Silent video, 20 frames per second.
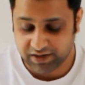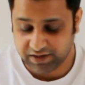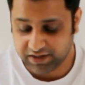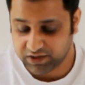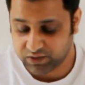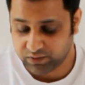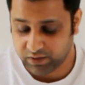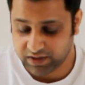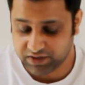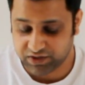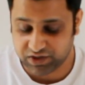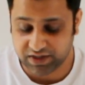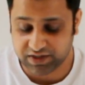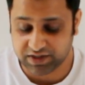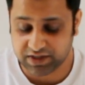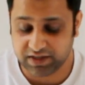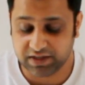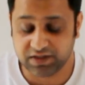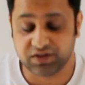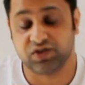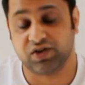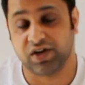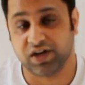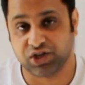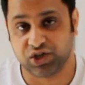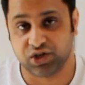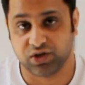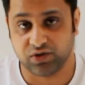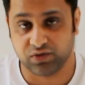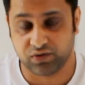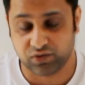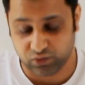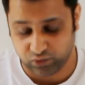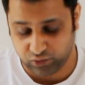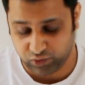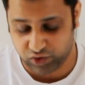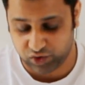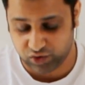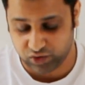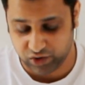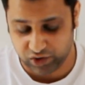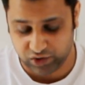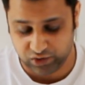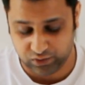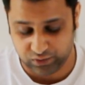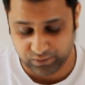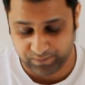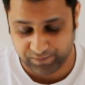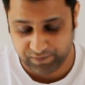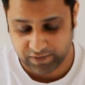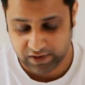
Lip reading: this was just an instruction to show you.